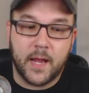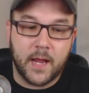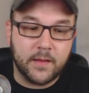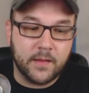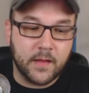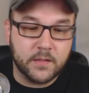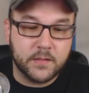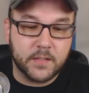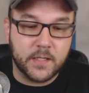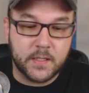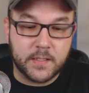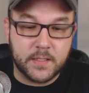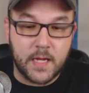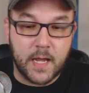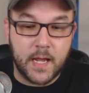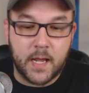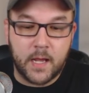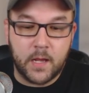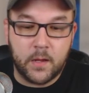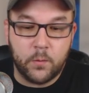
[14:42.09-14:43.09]
And then
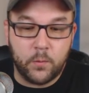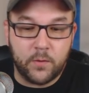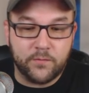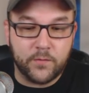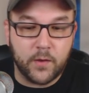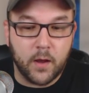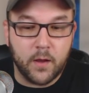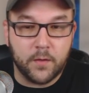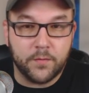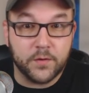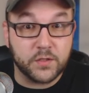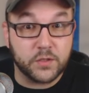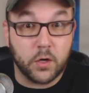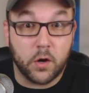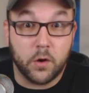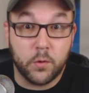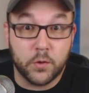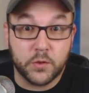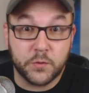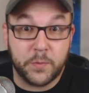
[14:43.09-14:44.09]
today we've got the
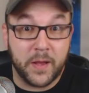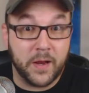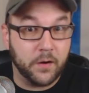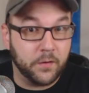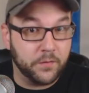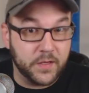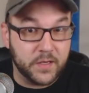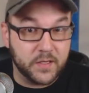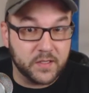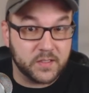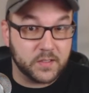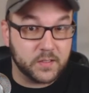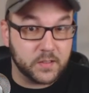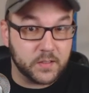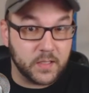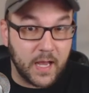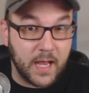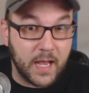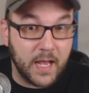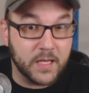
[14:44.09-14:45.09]
Star Wars panel. This
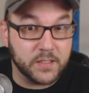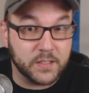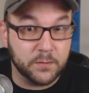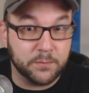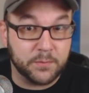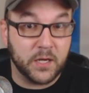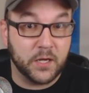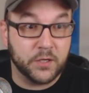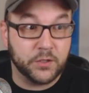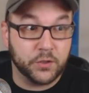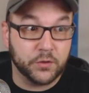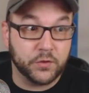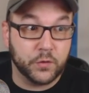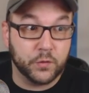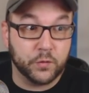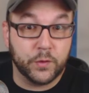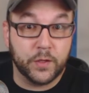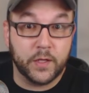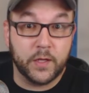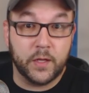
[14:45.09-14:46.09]
has the potential to
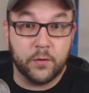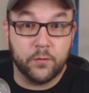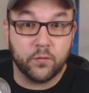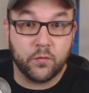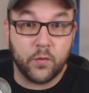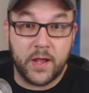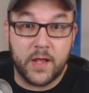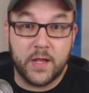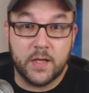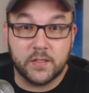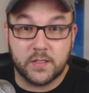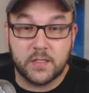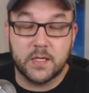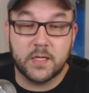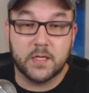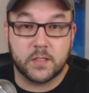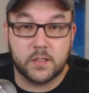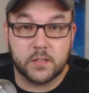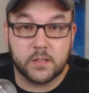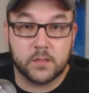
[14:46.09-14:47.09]
really raise
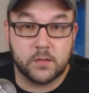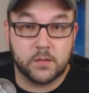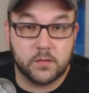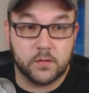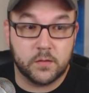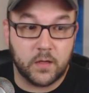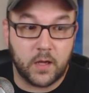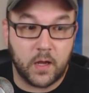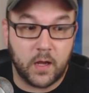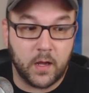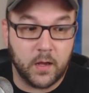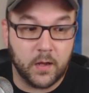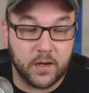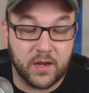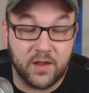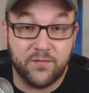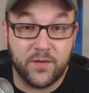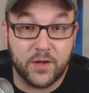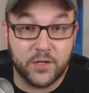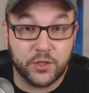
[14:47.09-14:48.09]
this
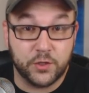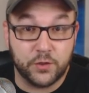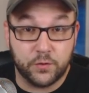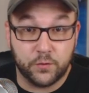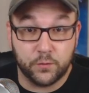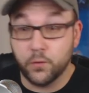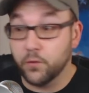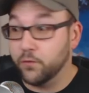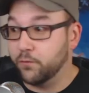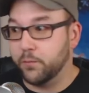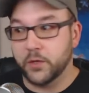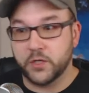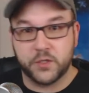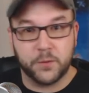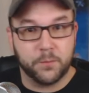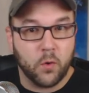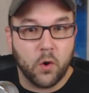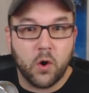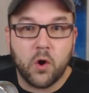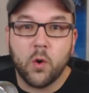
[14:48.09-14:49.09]
convention to the roof. But
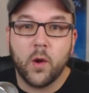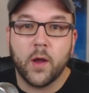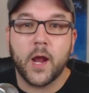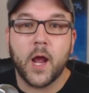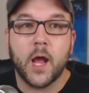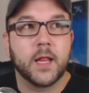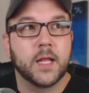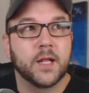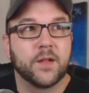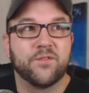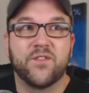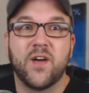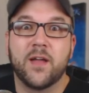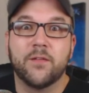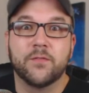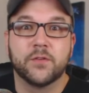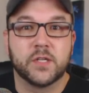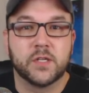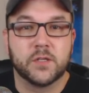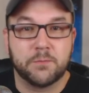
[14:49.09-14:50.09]
tomorrow I got like
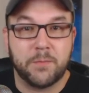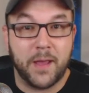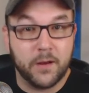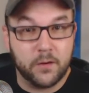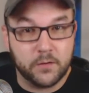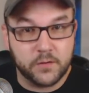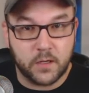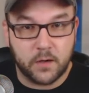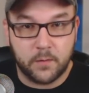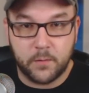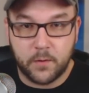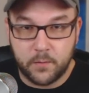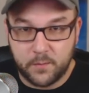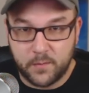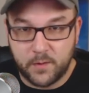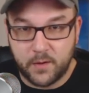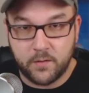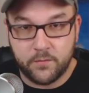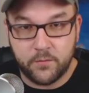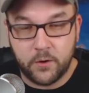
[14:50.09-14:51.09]
5 or 6 panels that I'm going to be
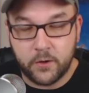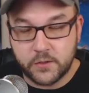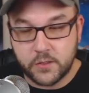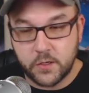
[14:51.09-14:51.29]
covering.